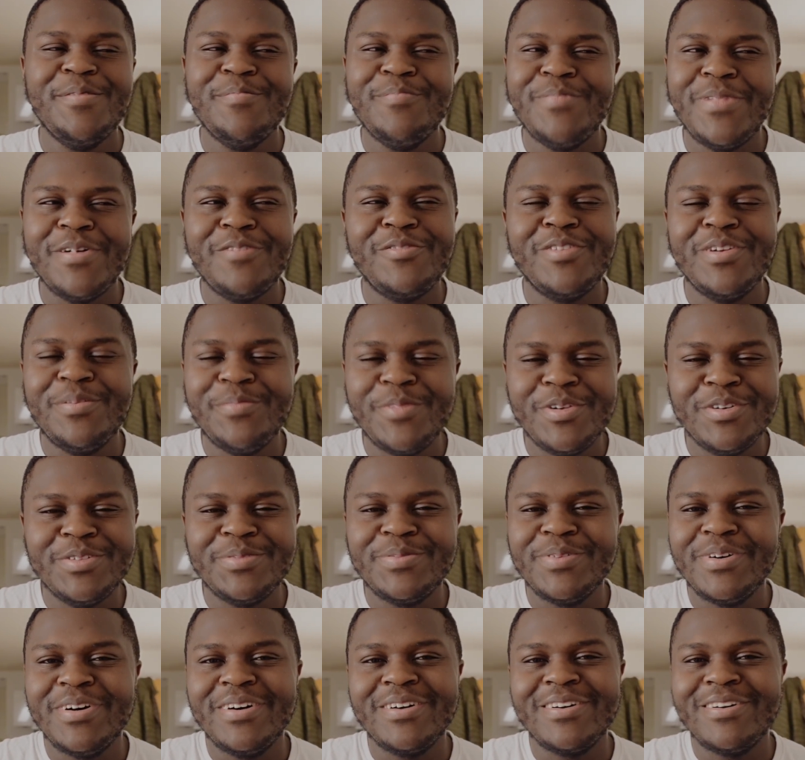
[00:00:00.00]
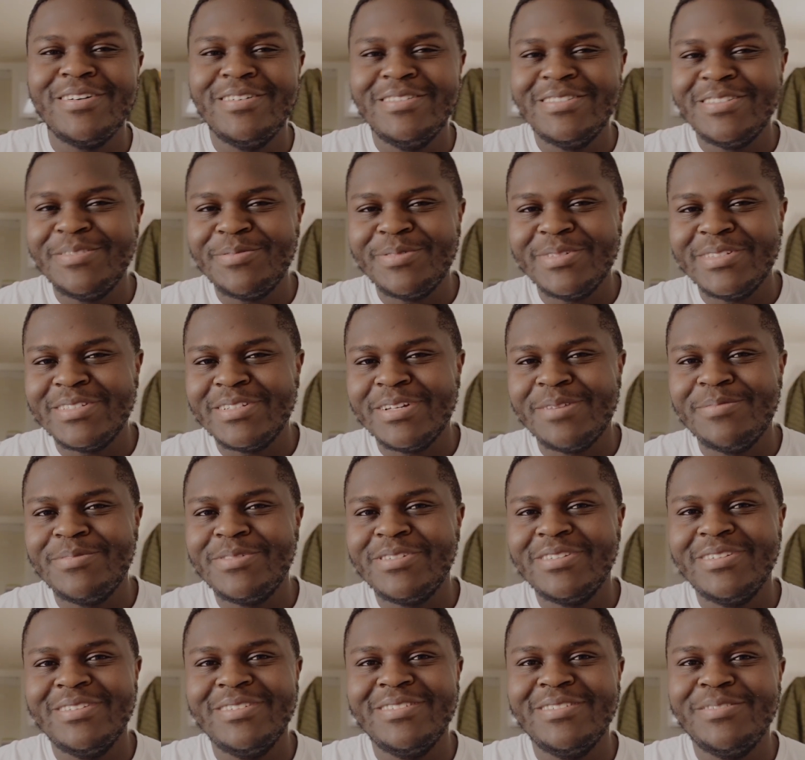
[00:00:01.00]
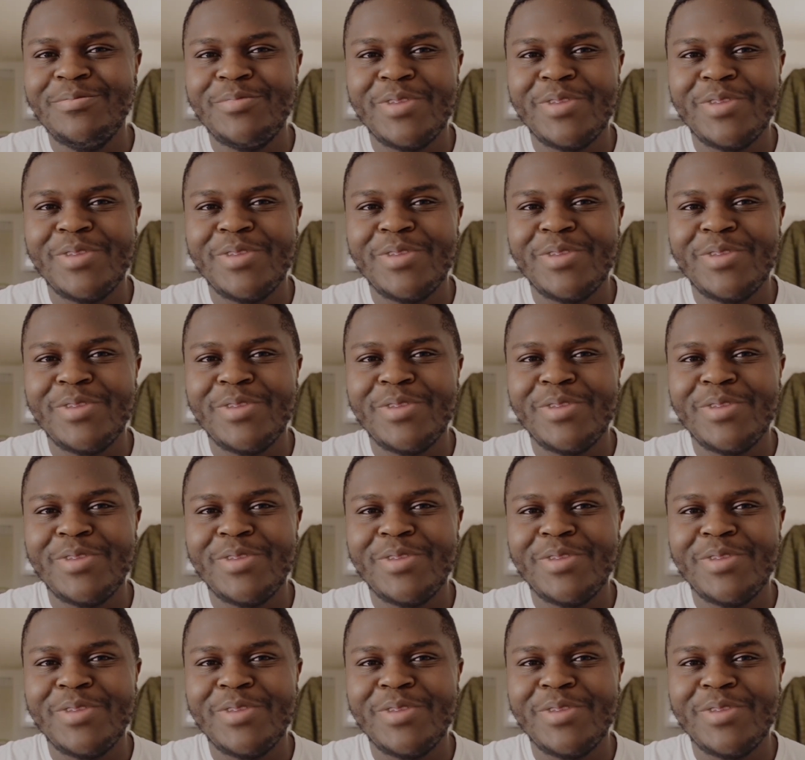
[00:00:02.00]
but for the most part, content consumption,